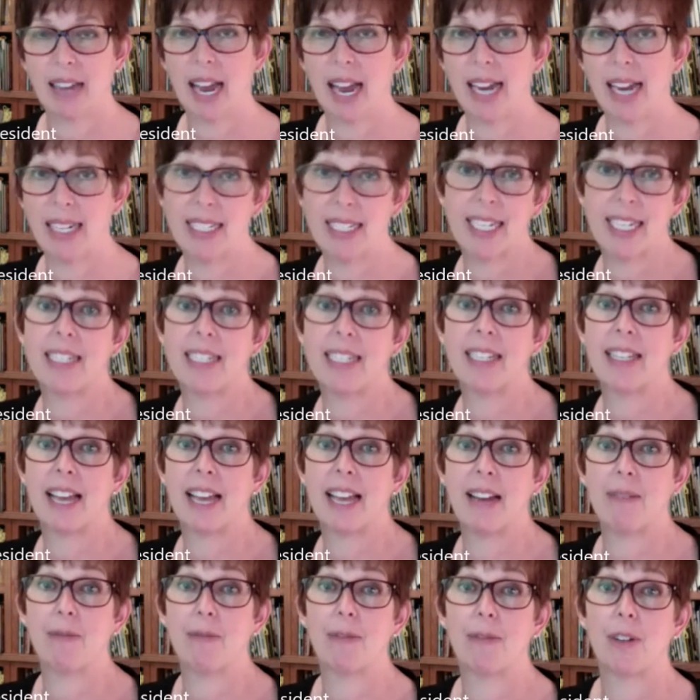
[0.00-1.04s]
attended
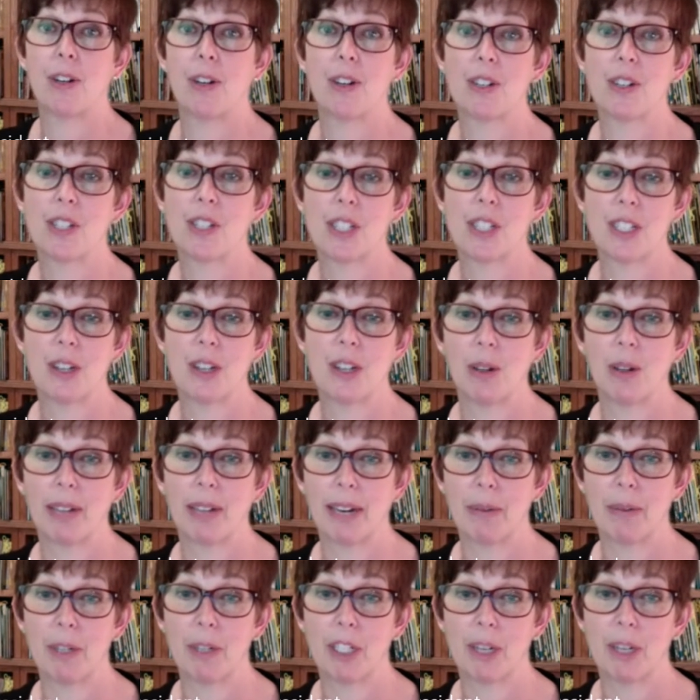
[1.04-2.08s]
that first Whole
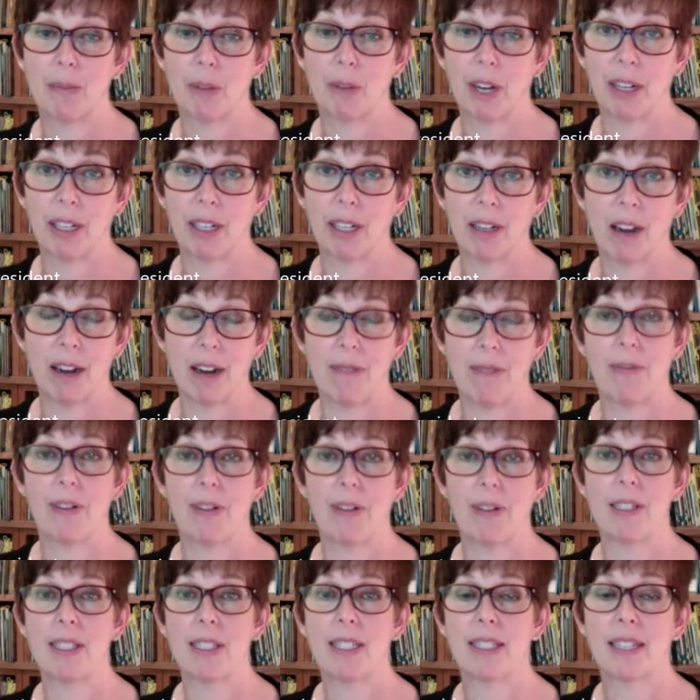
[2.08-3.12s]
Language Umbrella
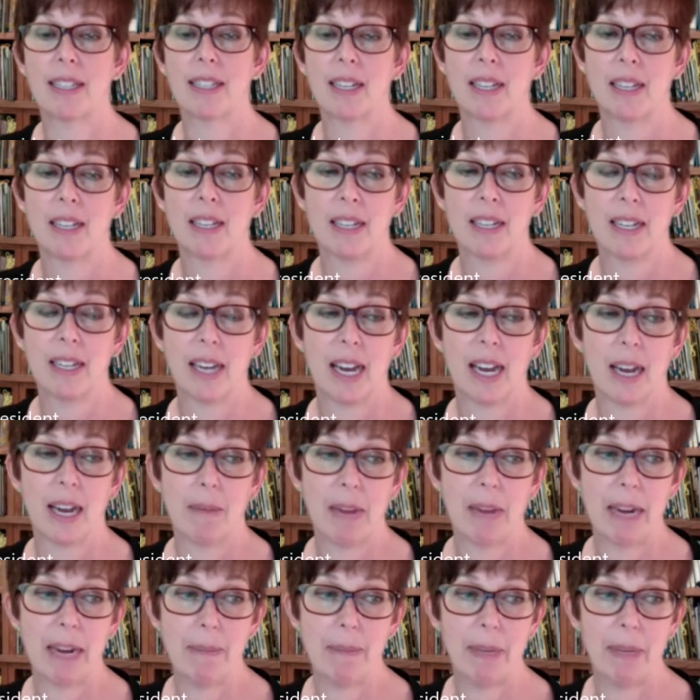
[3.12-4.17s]
conference.
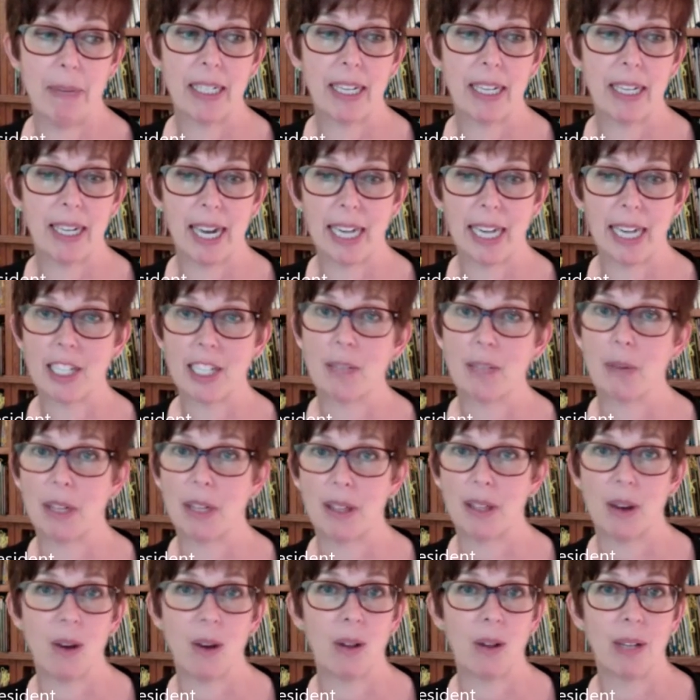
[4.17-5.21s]
I'd been connected with
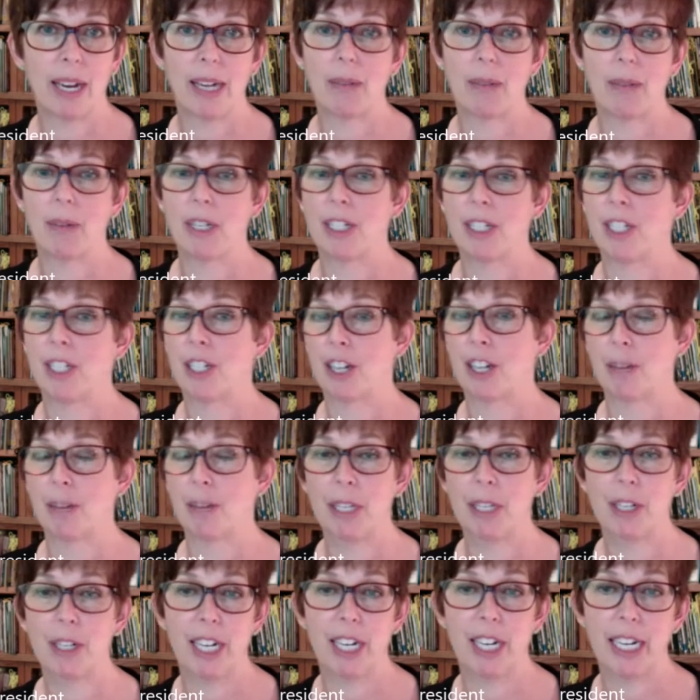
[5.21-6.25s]
the whole language
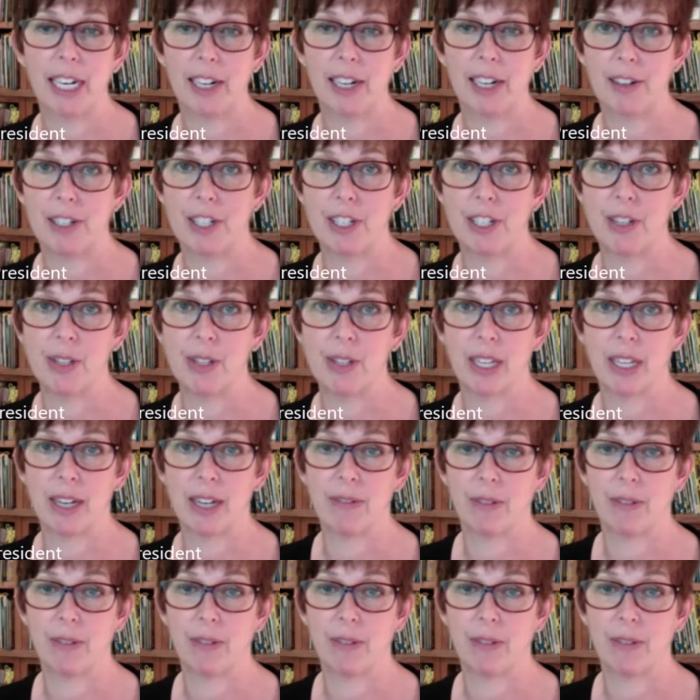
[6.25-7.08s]
community here in Tucson for